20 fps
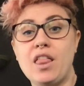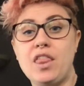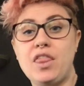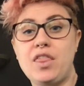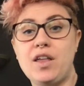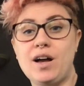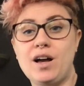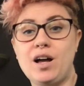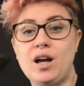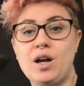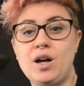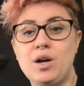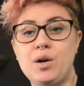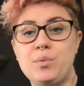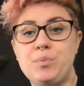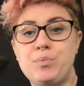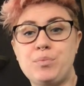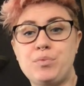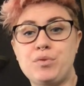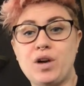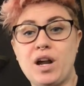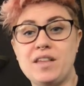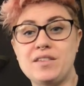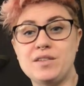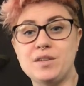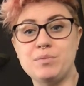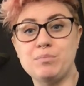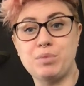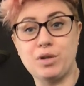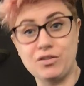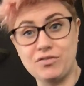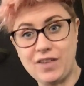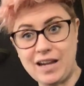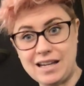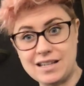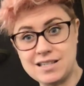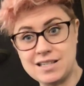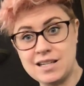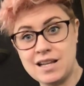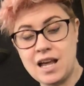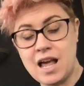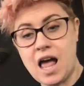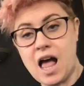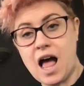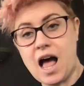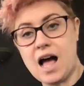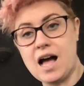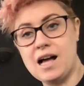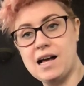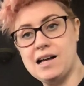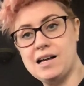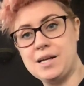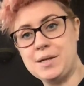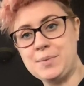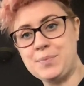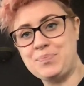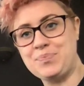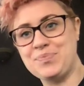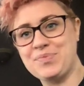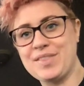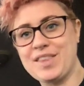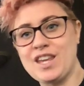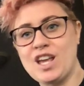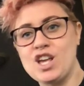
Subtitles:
the present perfect. The